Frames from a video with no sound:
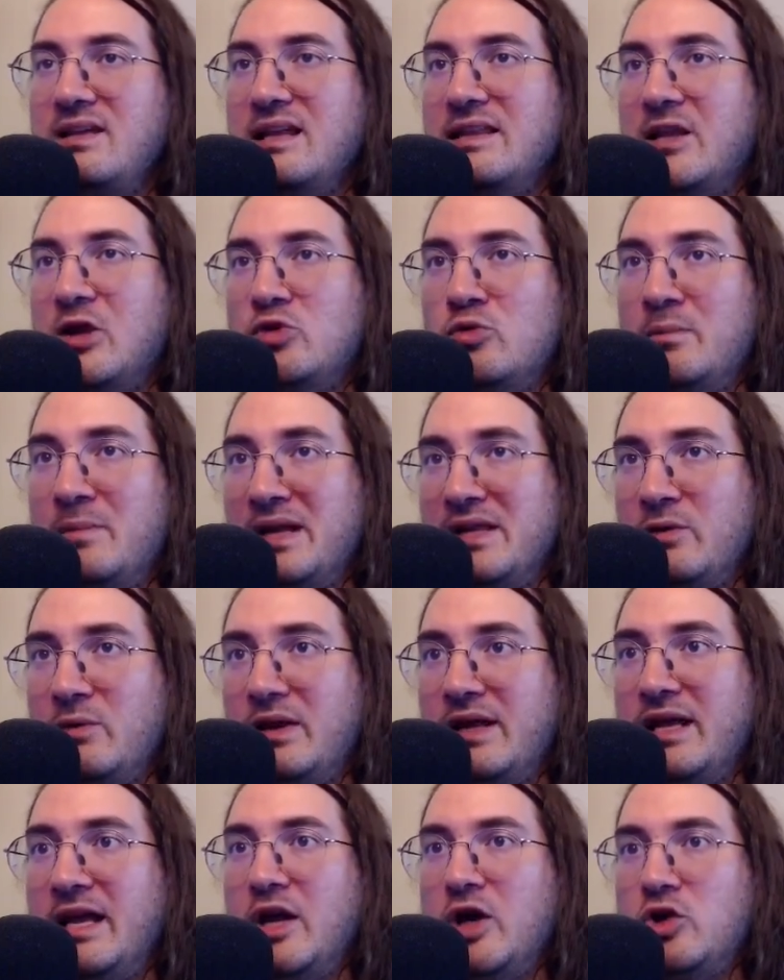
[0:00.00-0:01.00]
Now, by the
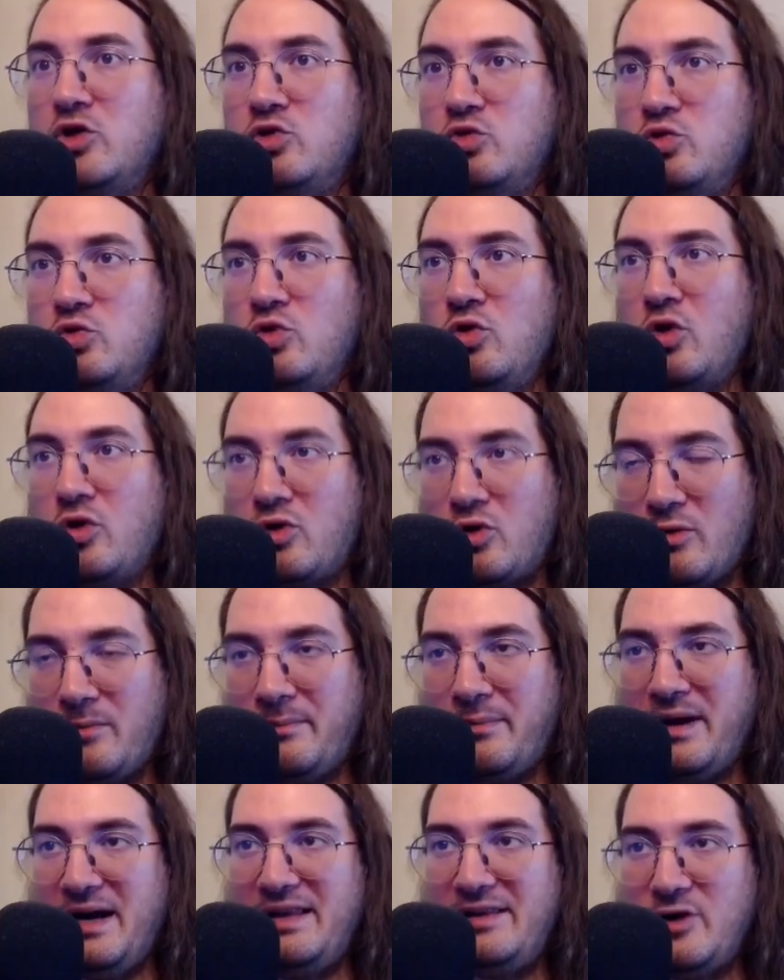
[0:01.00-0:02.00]
way, to
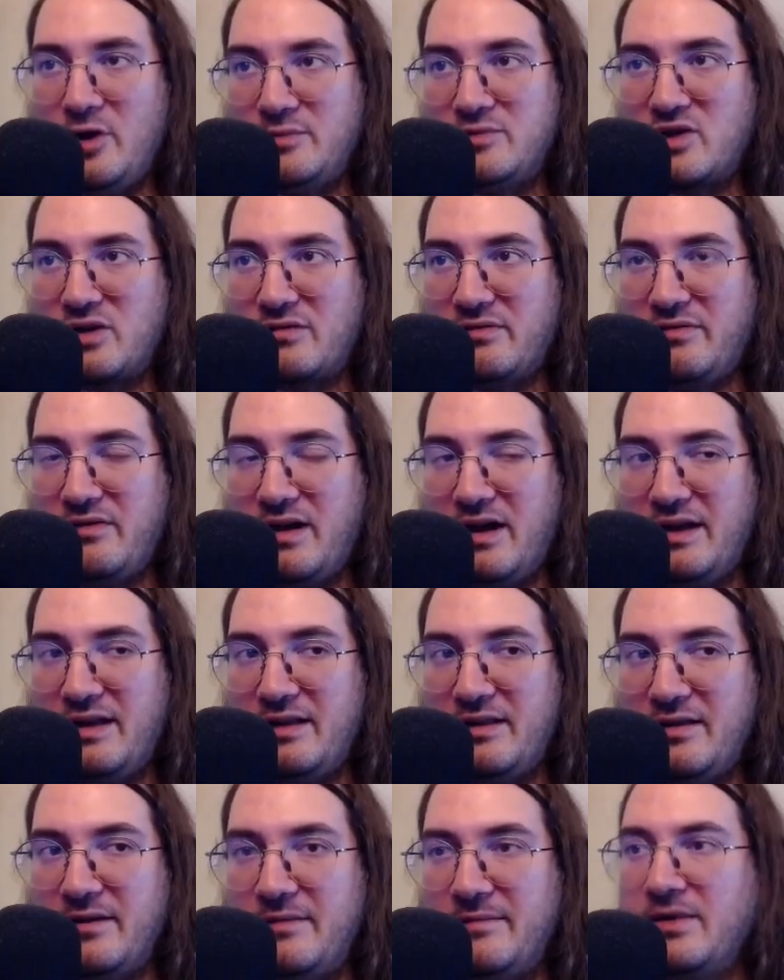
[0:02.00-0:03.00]
compile the object
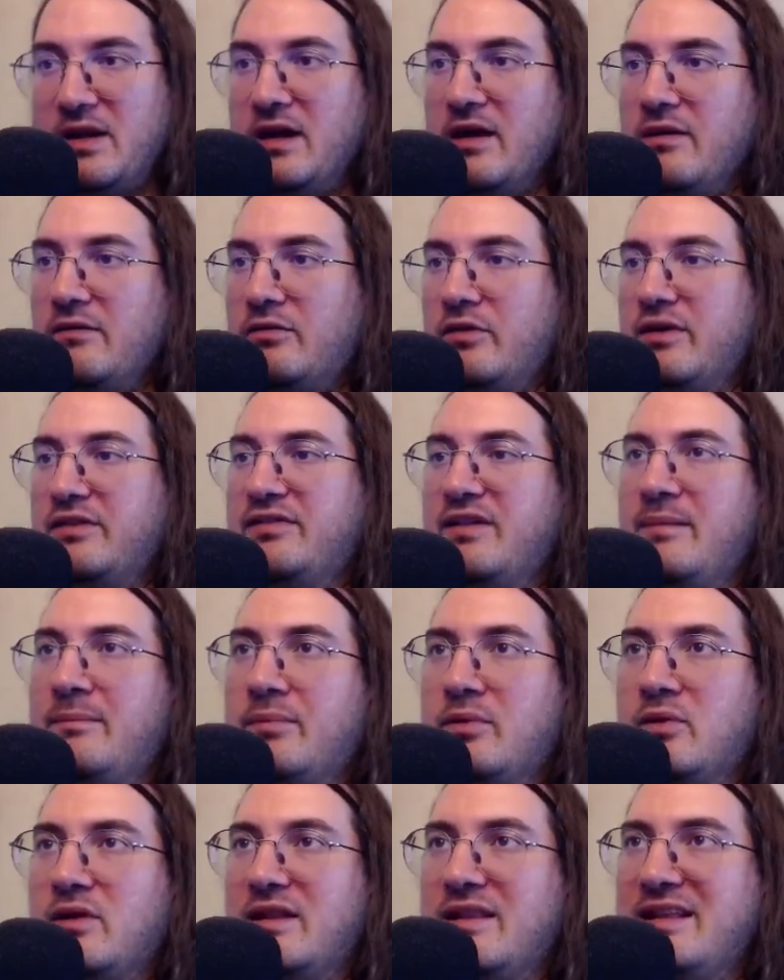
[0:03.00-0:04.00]
file, for
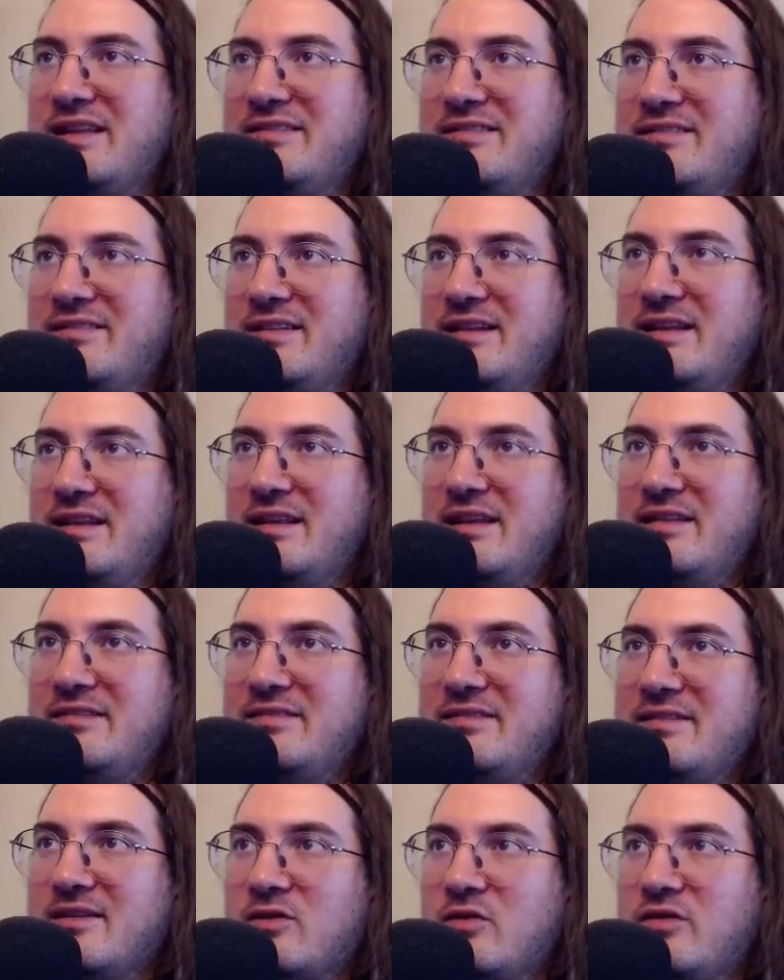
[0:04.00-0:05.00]
example, let's
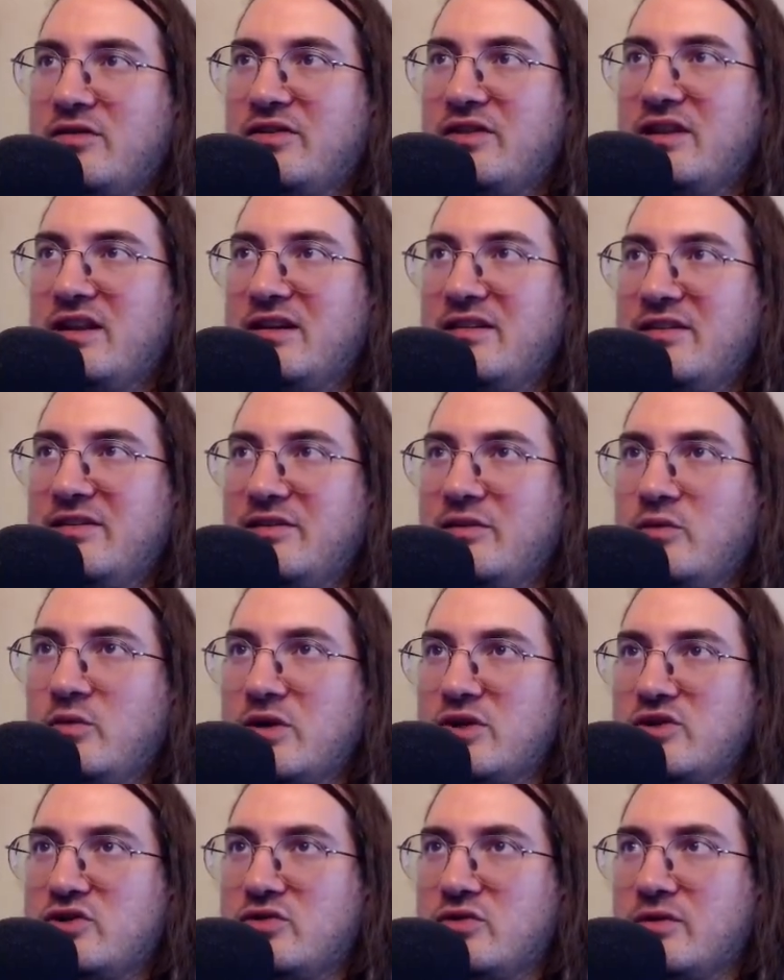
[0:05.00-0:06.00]
consider this
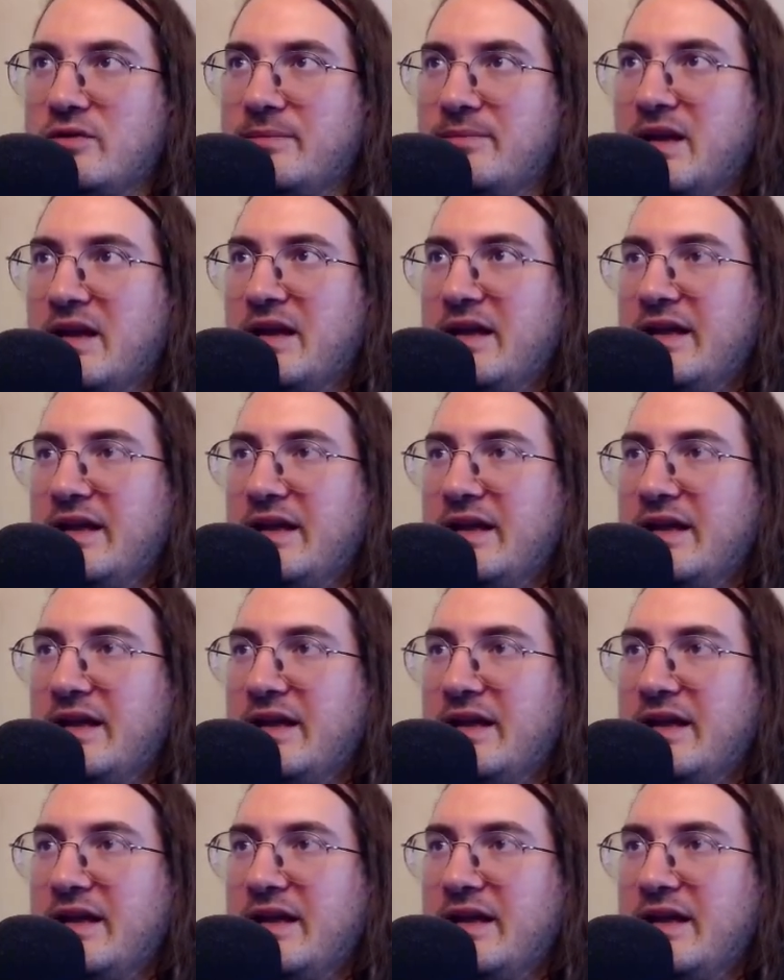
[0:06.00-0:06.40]
situation.